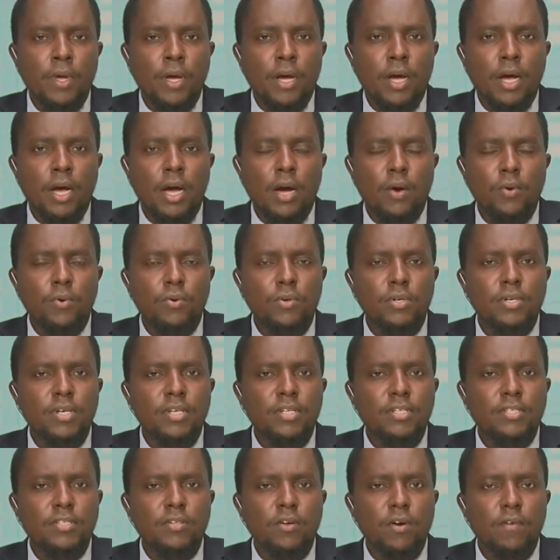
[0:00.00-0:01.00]
Uh, how
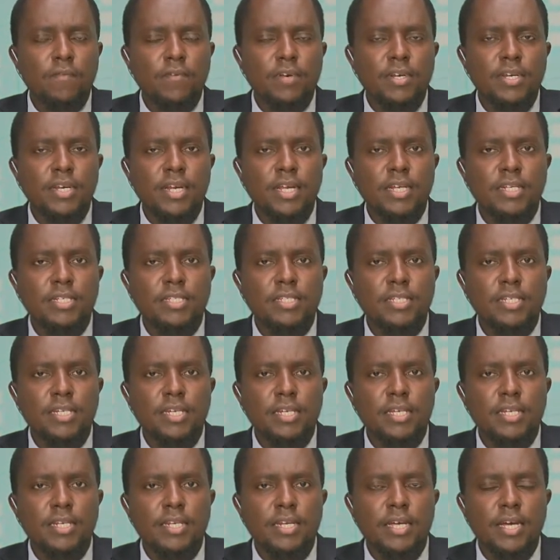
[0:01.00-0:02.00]
does COVID
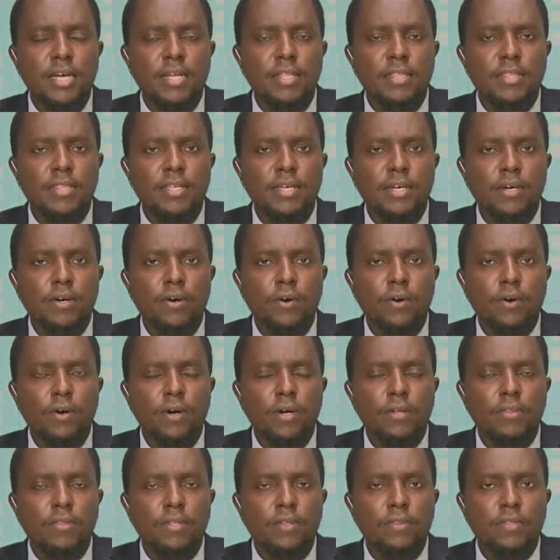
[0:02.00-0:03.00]
19 and the,
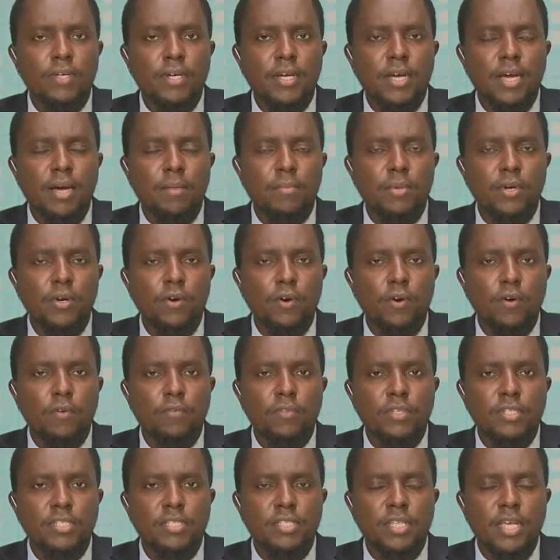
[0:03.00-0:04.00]
and the coming
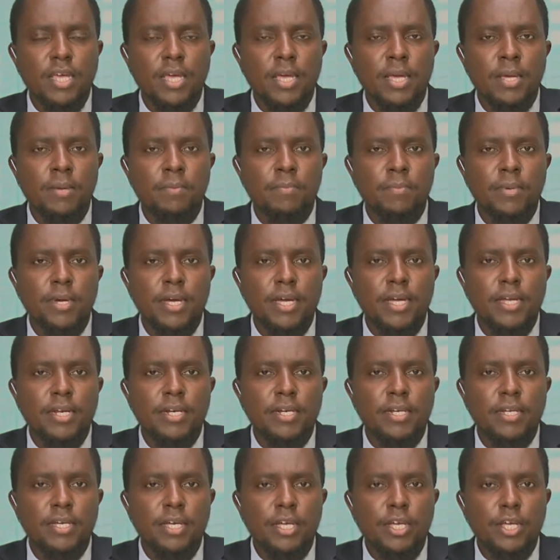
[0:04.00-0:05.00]
of the same
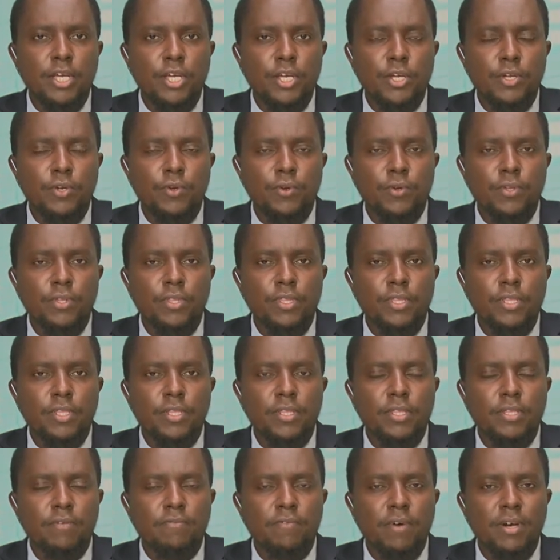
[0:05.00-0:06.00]
and, you know,
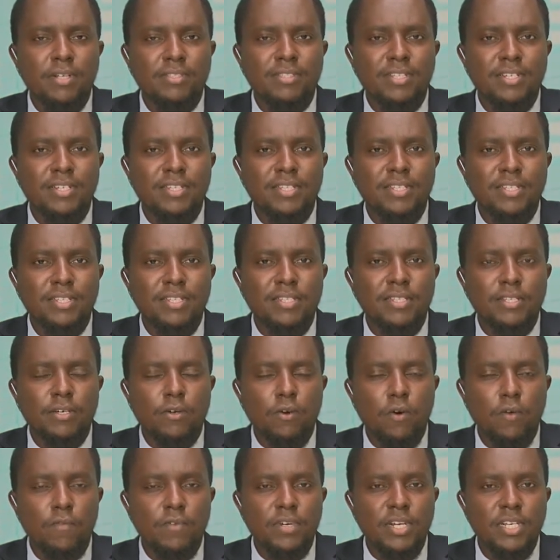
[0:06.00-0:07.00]
the fact that the
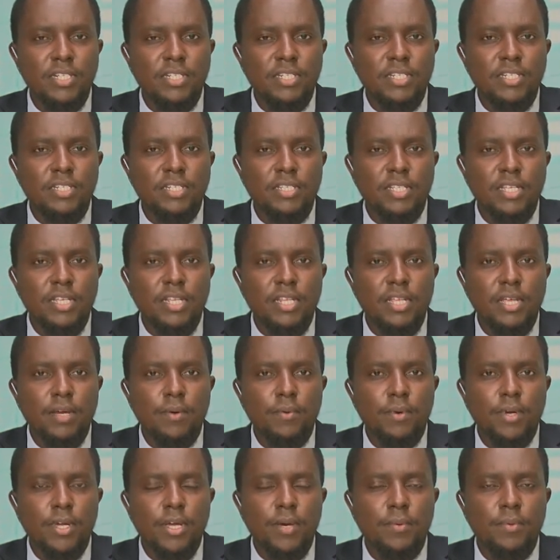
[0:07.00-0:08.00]
COVID 19 is still
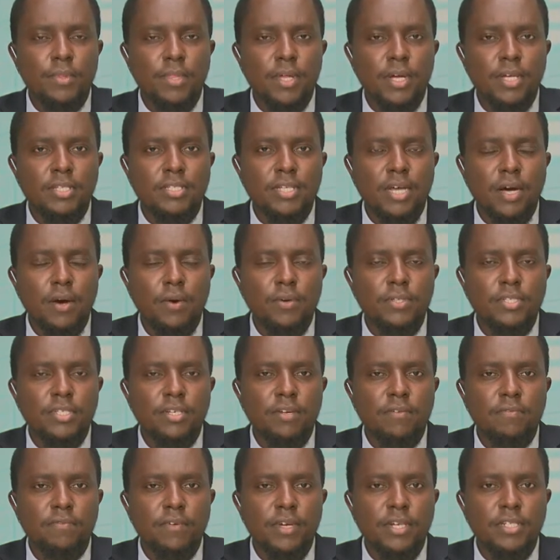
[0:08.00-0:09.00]
here, here with us, how is
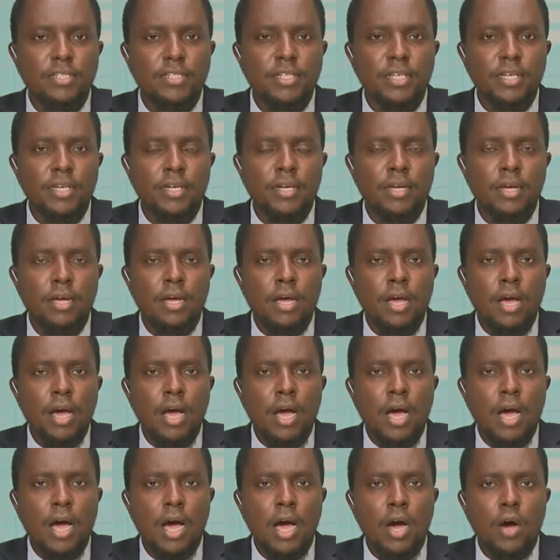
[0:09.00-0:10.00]
it affecting
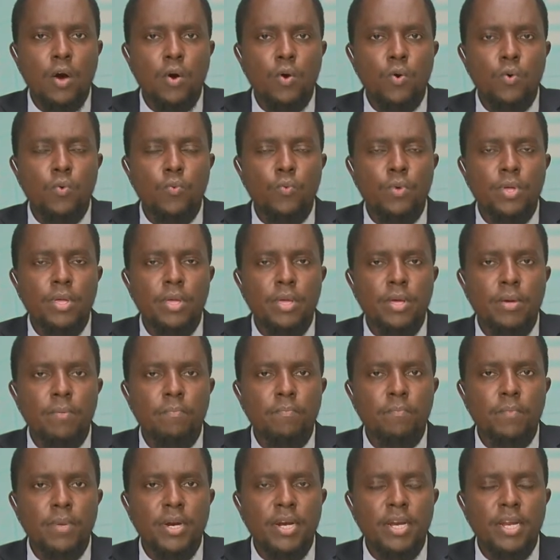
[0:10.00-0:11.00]
how we
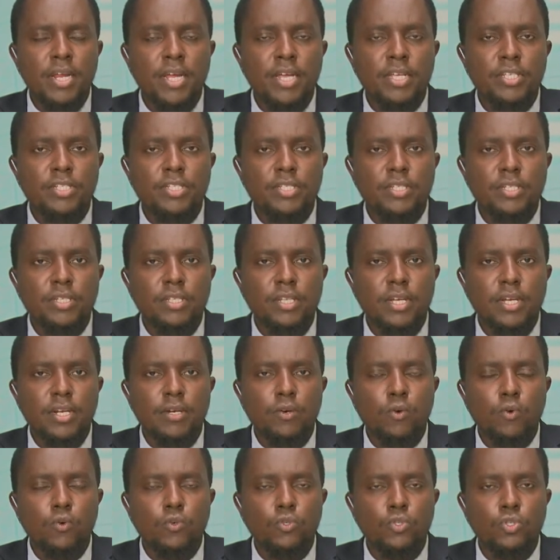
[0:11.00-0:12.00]
manage
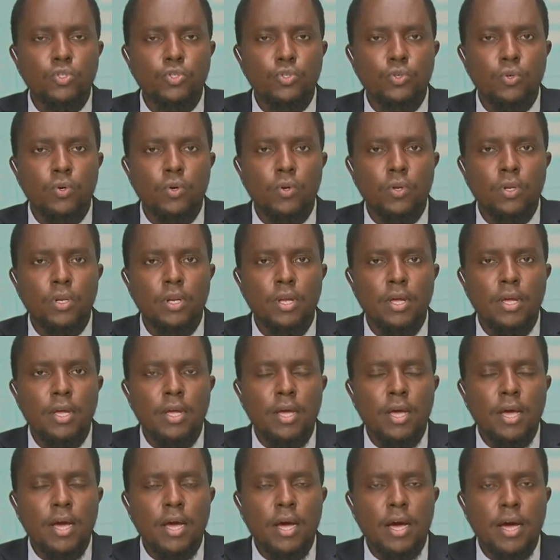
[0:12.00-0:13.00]
and control
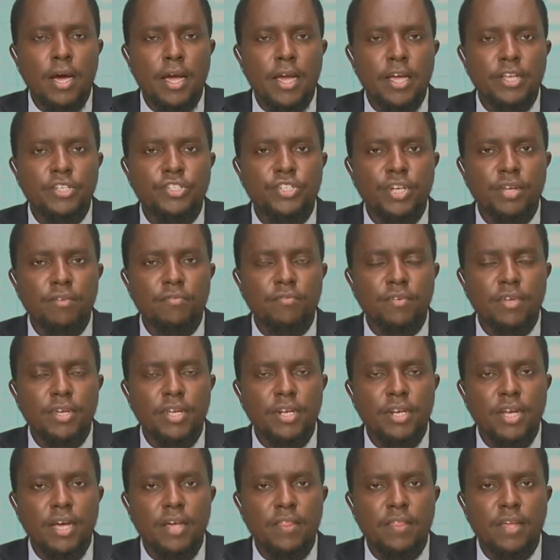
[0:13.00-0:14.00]
HIV uh,
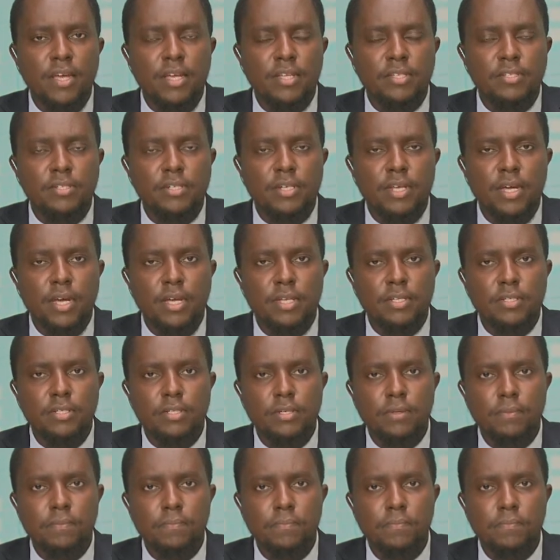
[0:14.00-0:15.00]
and other STIs?